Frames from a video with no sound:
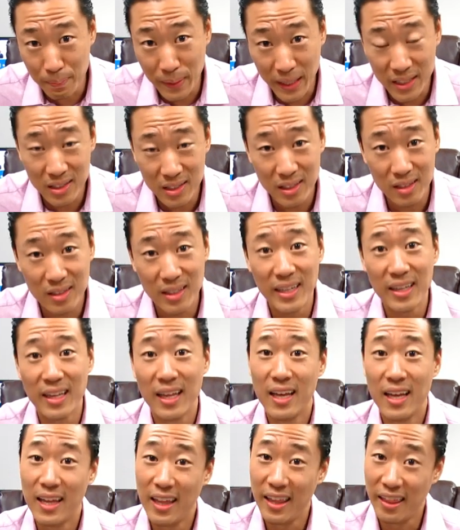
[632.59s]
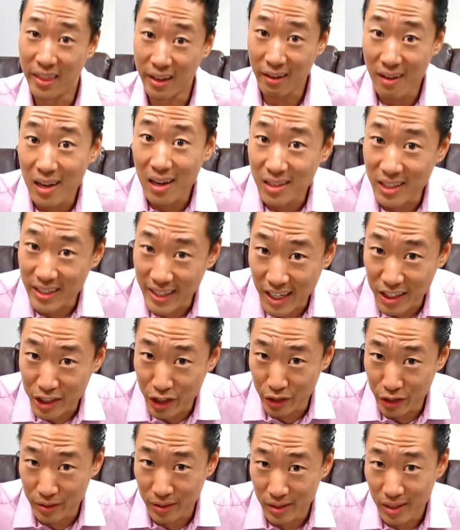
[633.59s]
Basically, they're out to
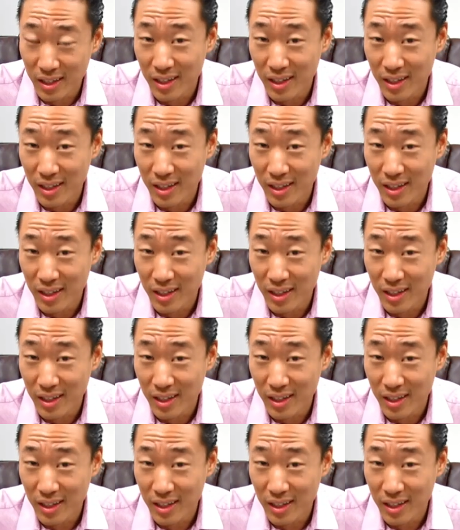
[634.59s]
get you.